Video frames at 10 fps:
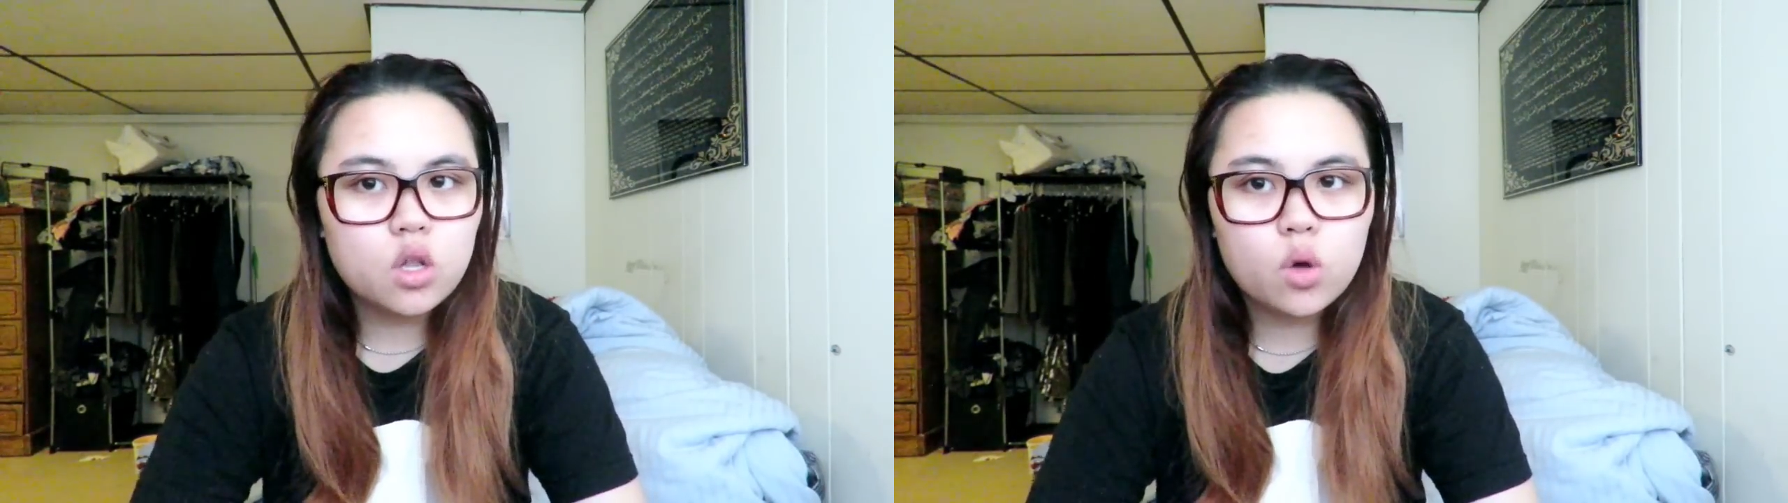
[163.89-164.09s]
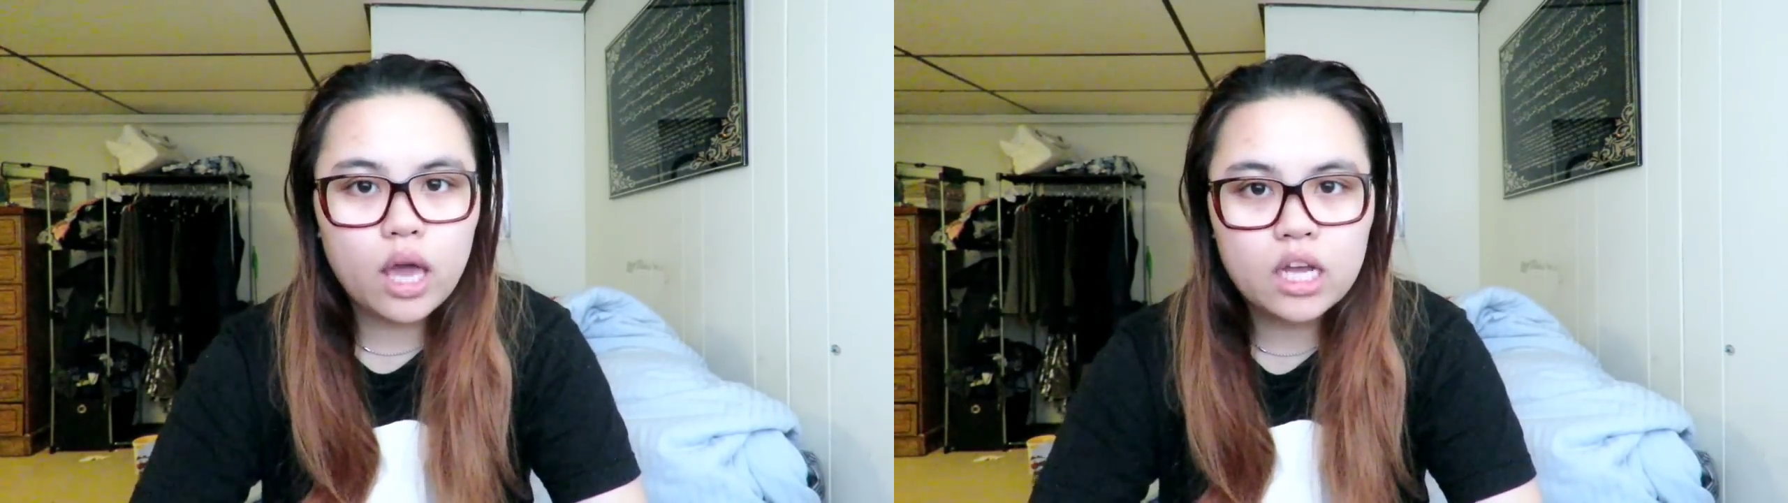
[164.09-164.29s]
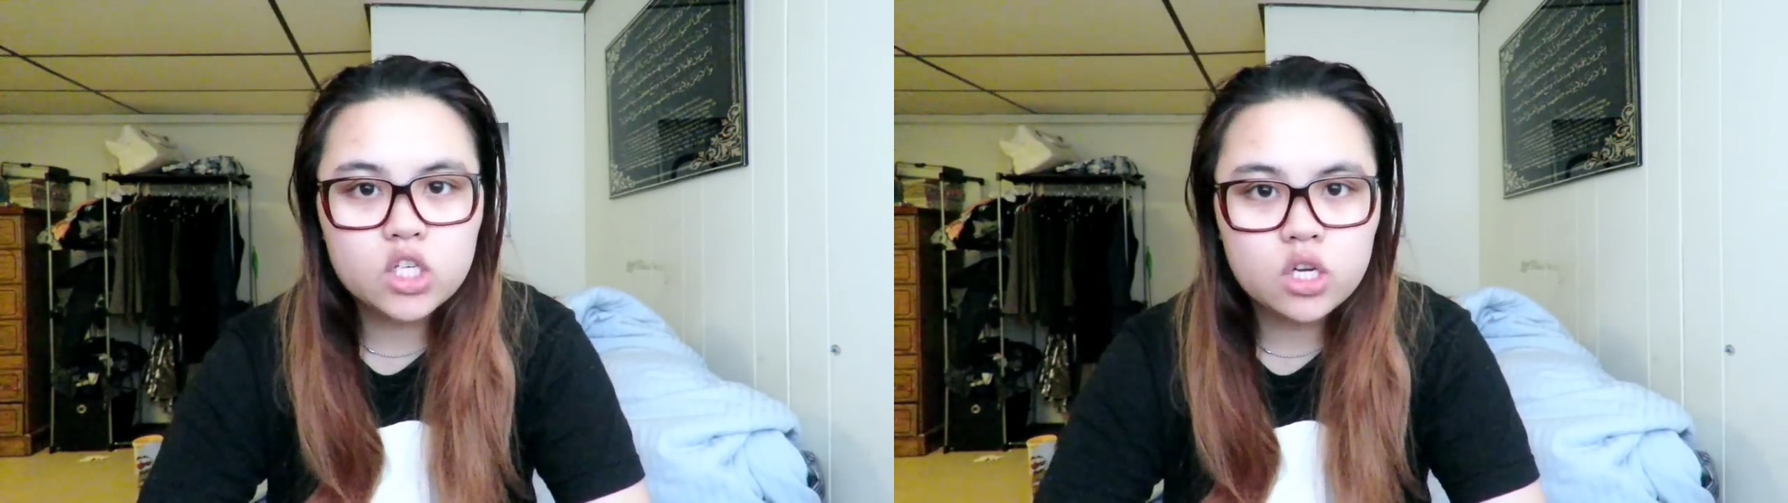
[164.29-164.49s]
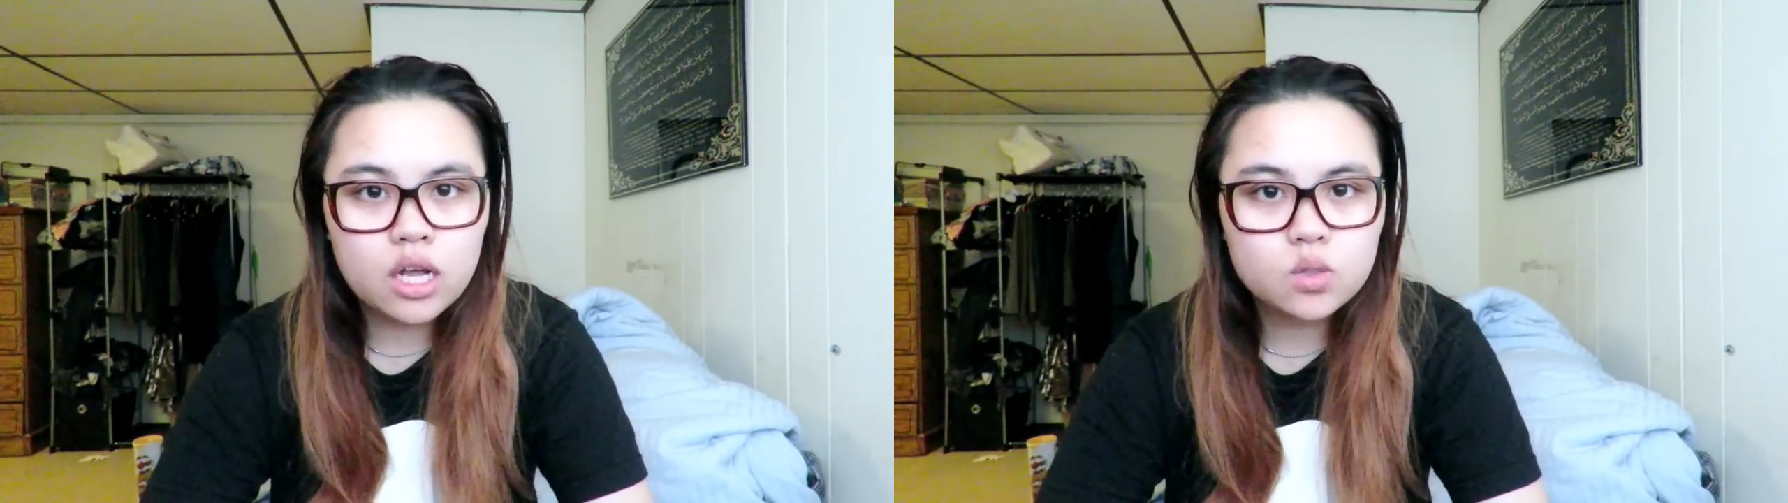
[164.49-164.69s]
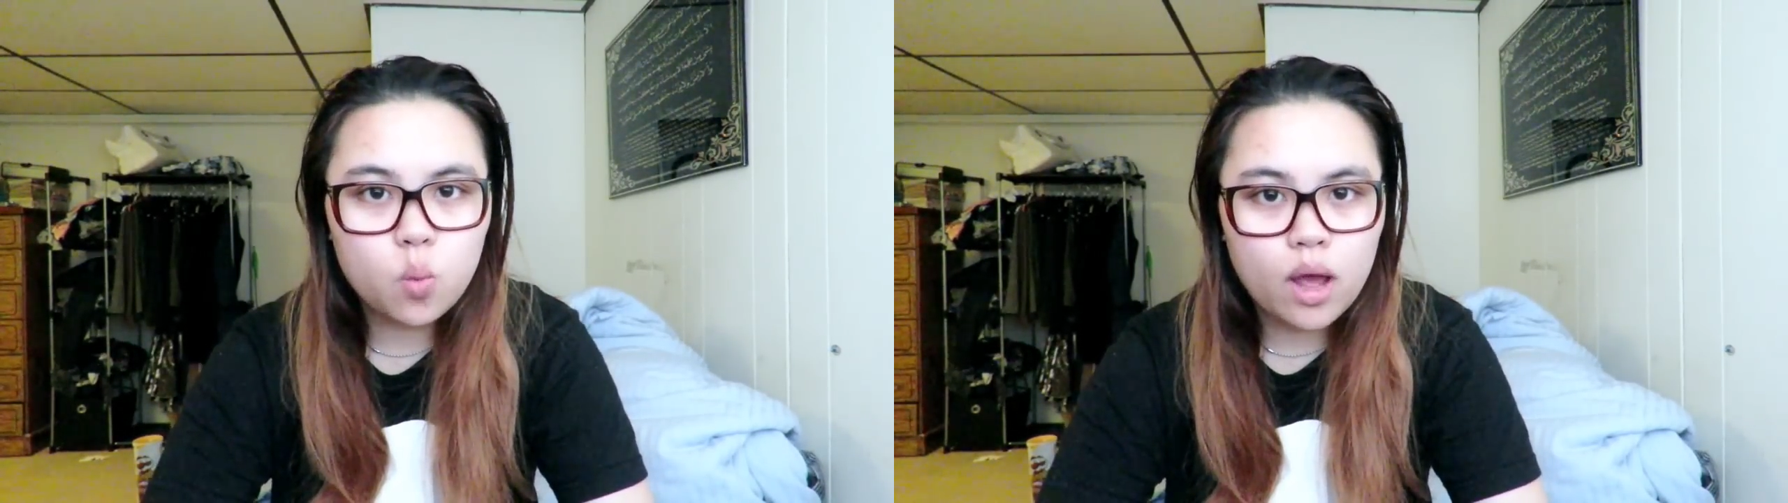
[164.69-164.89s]
location
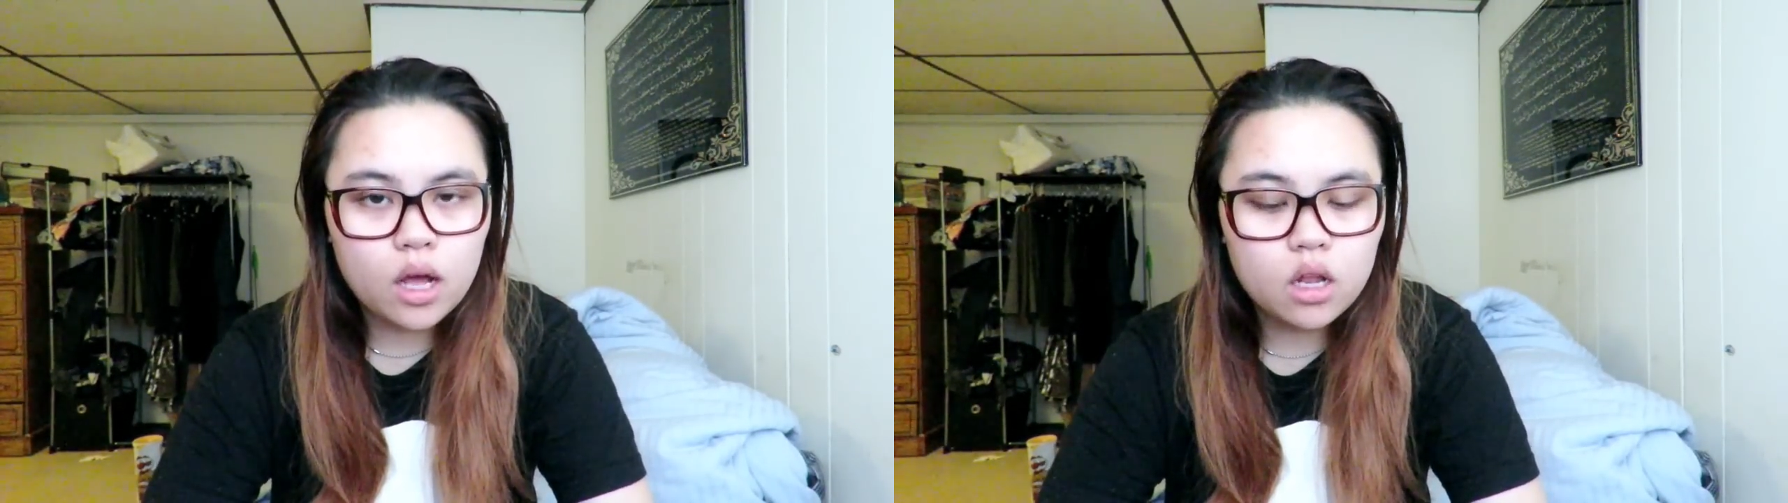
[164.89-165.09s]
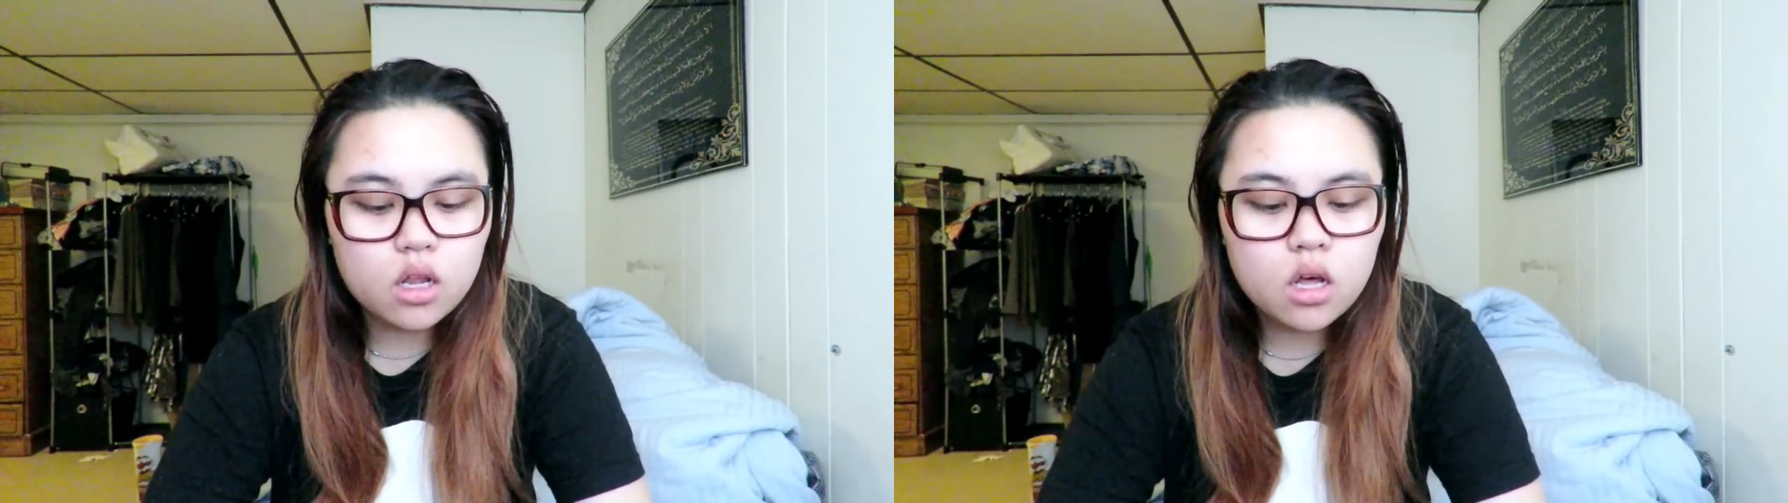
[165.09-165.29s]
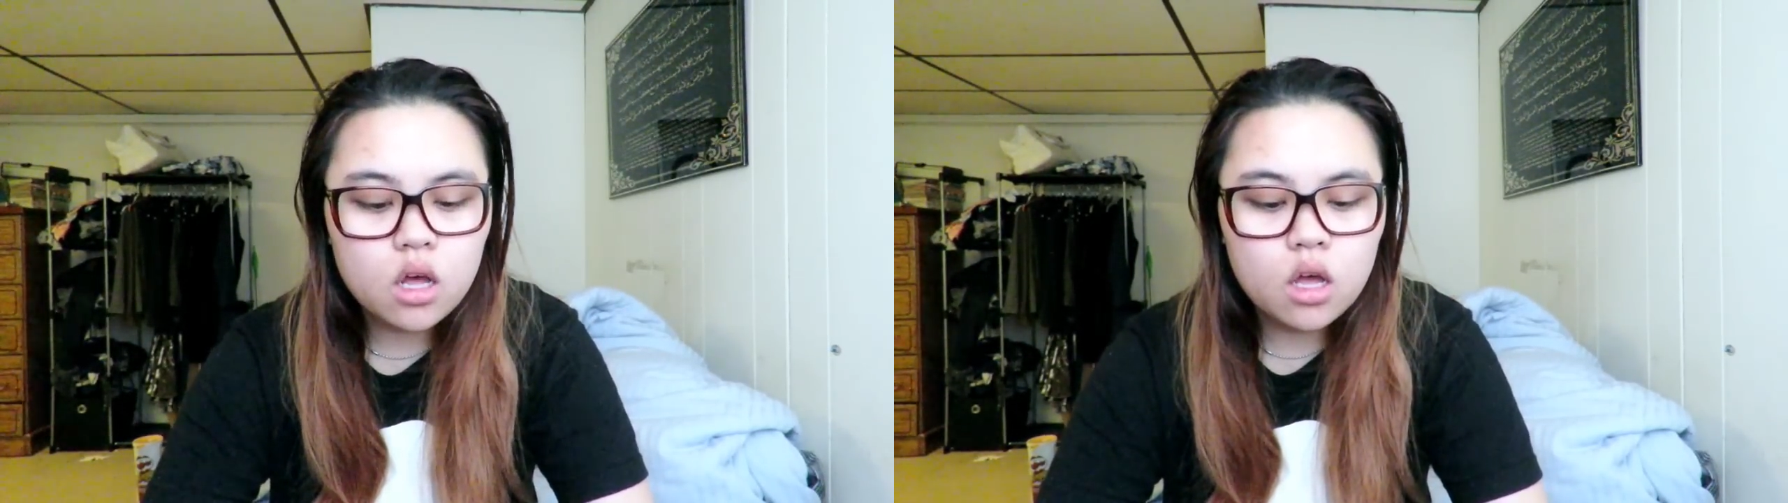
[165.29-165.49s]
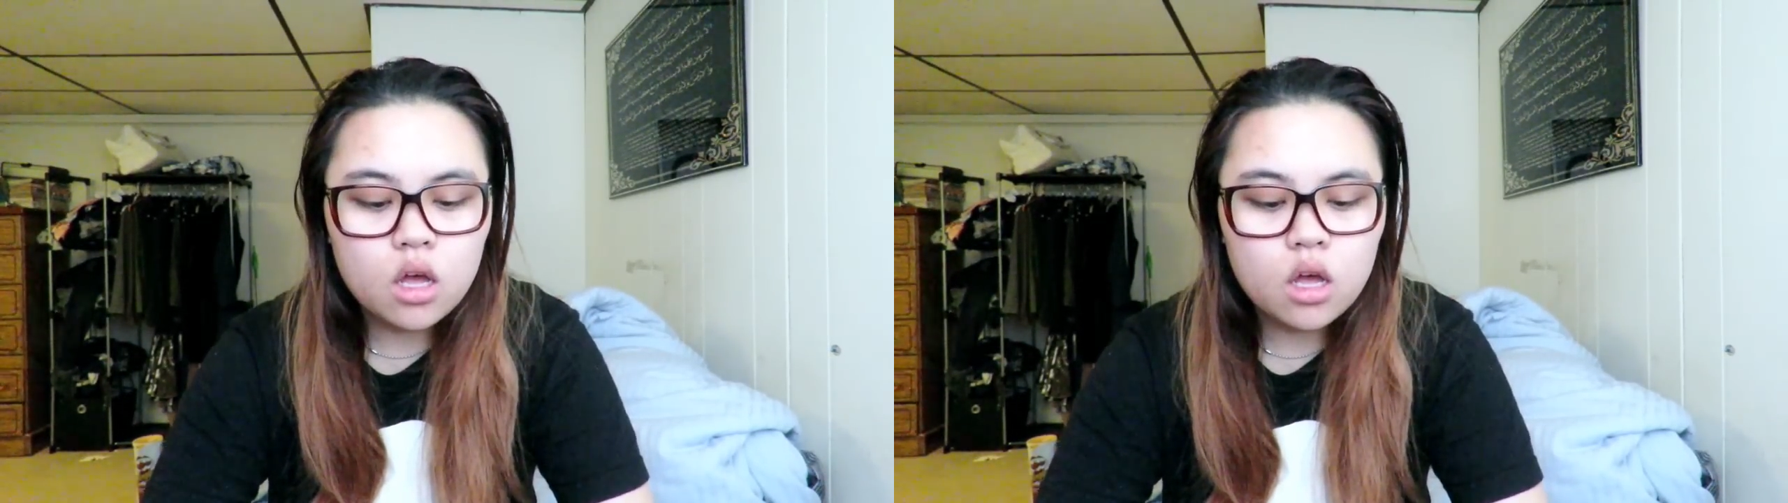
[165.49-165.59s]
as well.